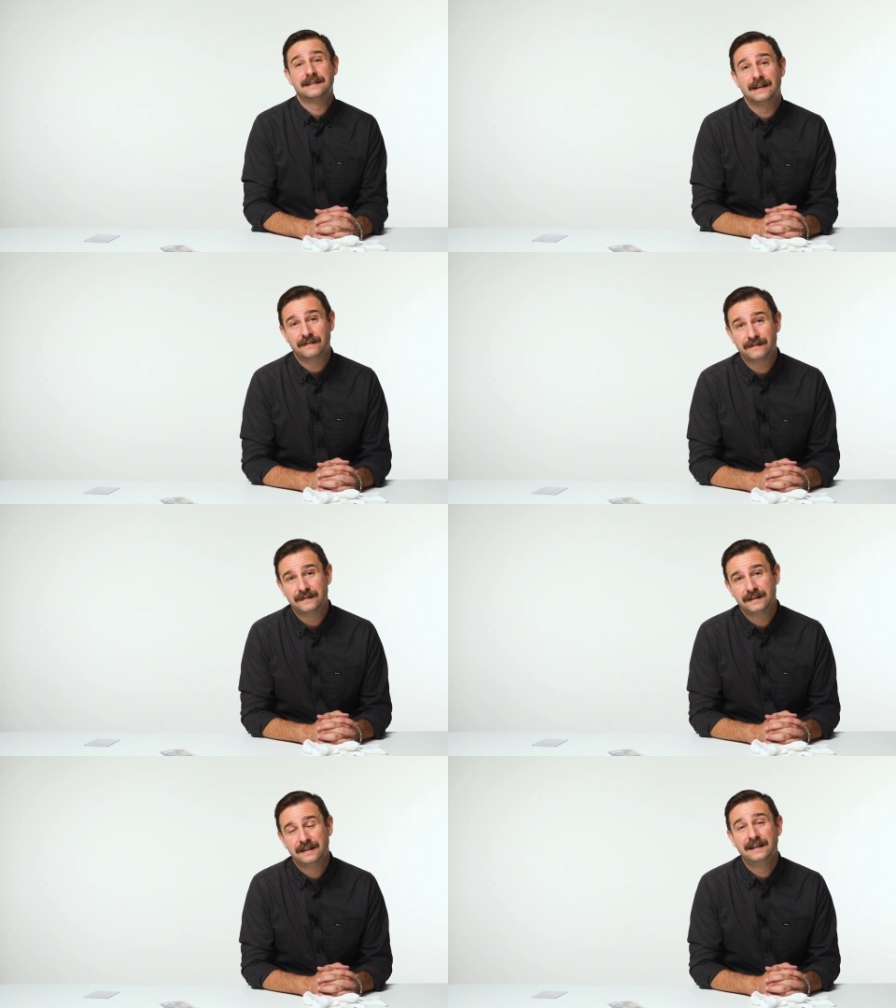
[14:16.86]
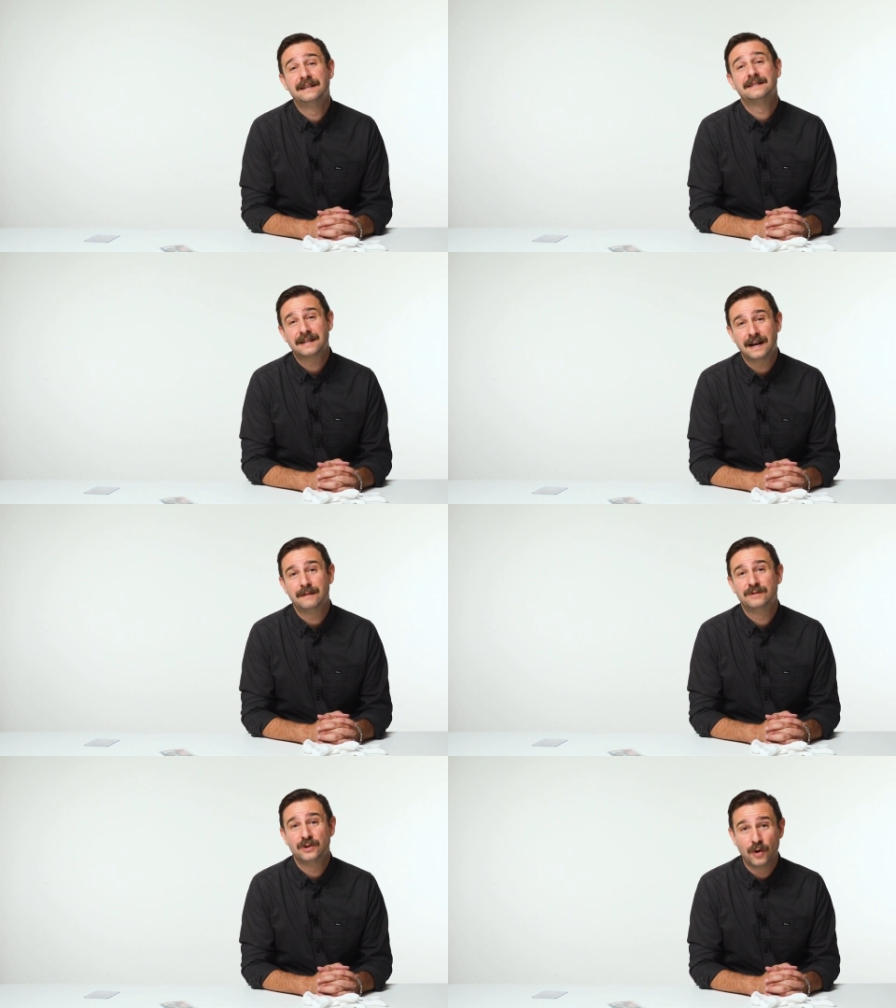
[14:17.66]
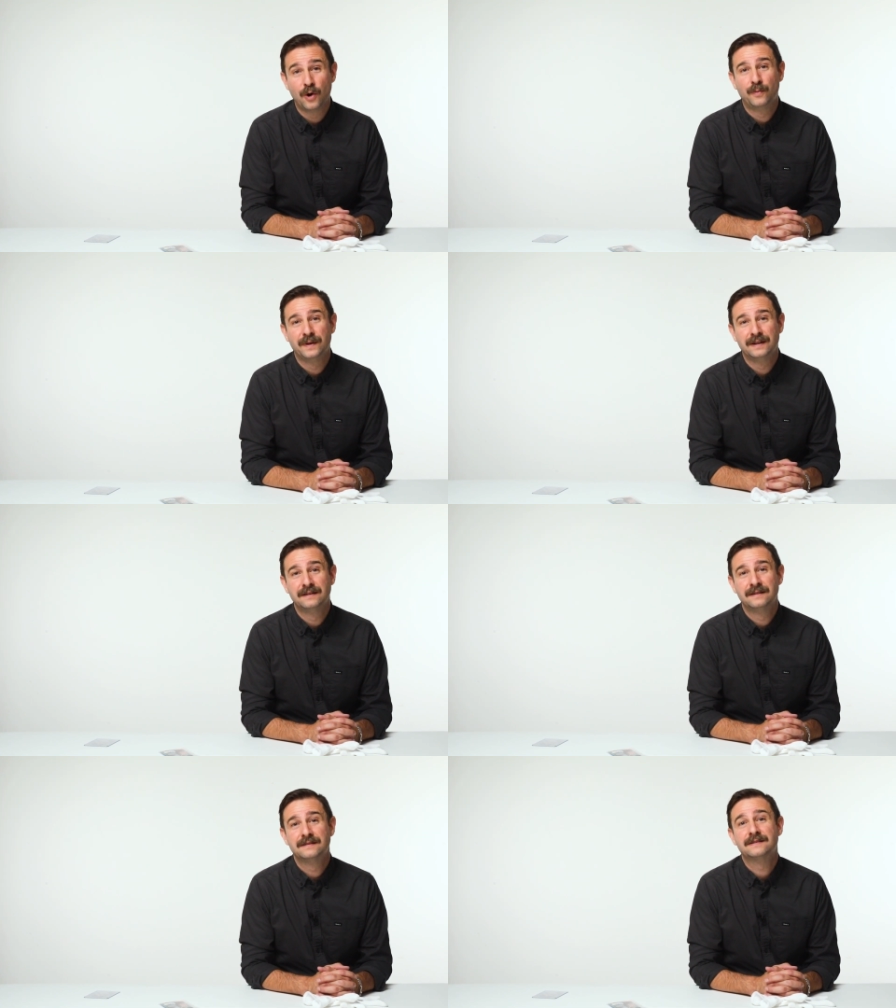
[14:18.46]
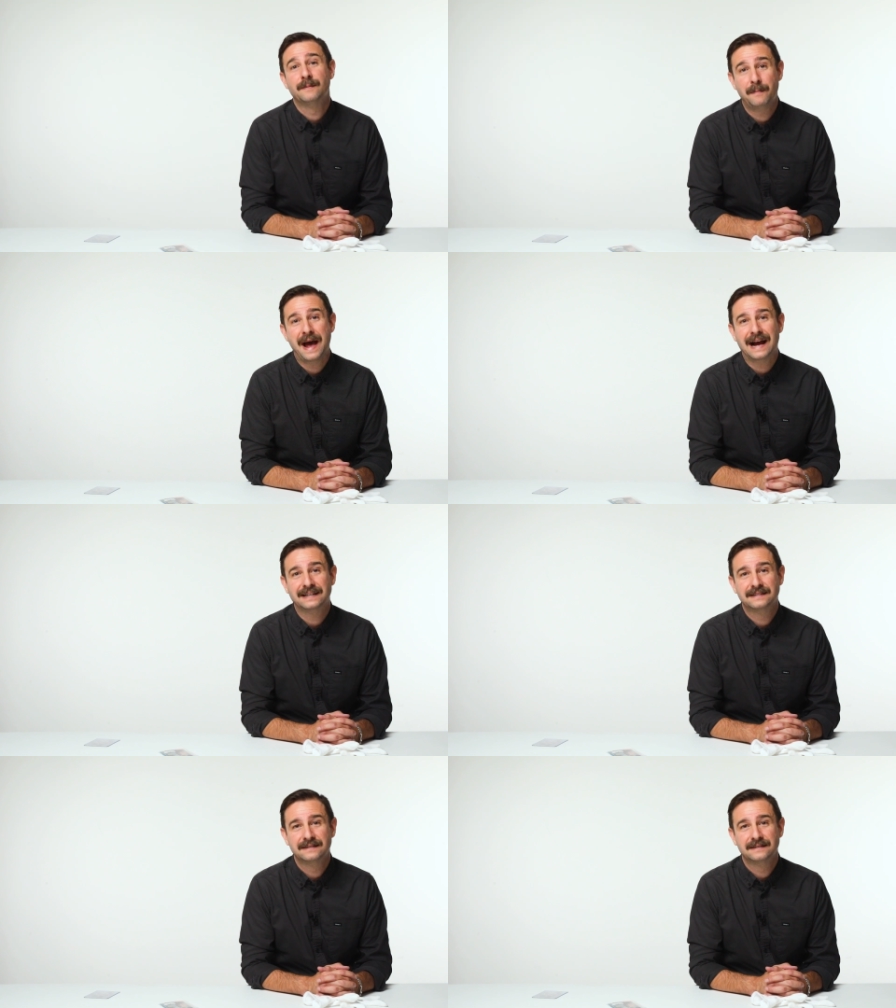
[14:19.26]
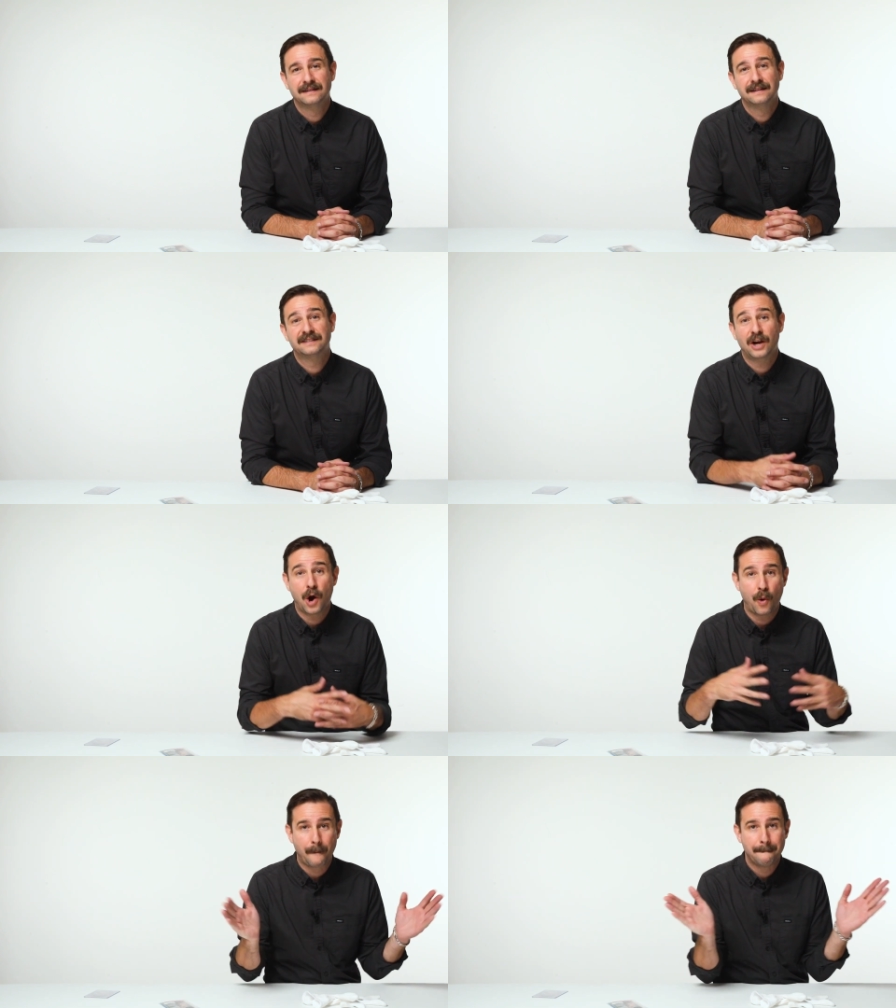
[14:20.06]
stuff. It is time to open some packs. Let's go.